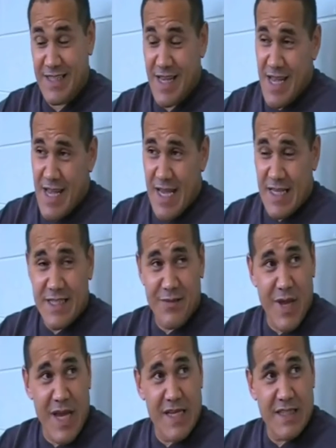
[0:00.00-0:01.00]
And it's
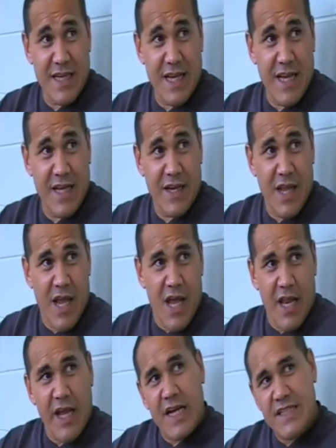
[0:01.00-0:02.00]
amazing. And,
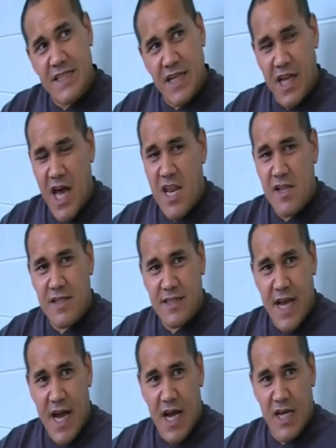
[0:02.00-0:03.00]
like, I see a lot of these
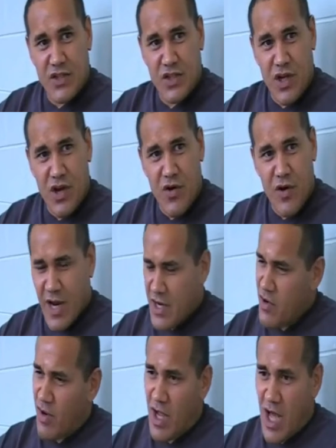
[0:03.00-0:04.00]
guys, you know, and I
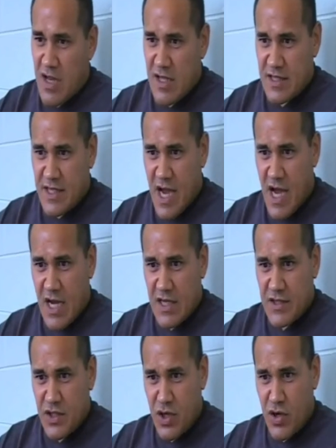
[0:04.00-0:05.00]
know a lot of these
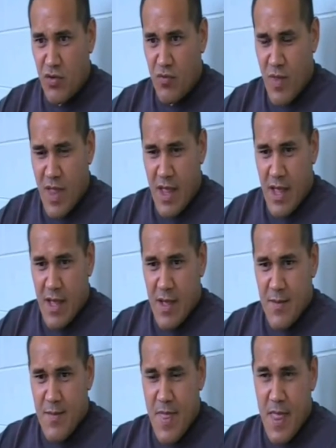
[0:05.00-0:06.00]
guys, you know,
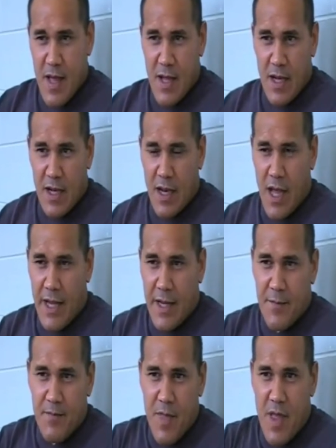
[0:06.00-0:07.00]
like,
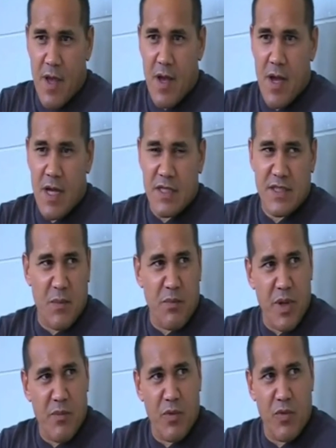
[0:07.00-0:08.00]
some
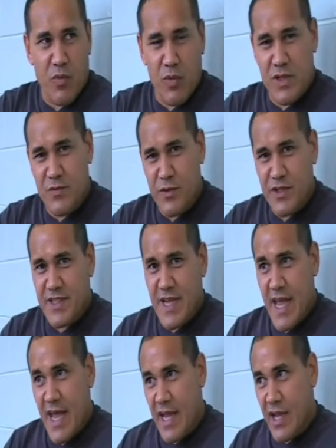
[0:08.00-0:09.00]
people would
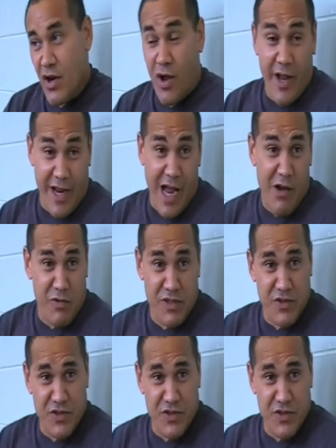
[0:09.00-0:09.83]
say, you know, like I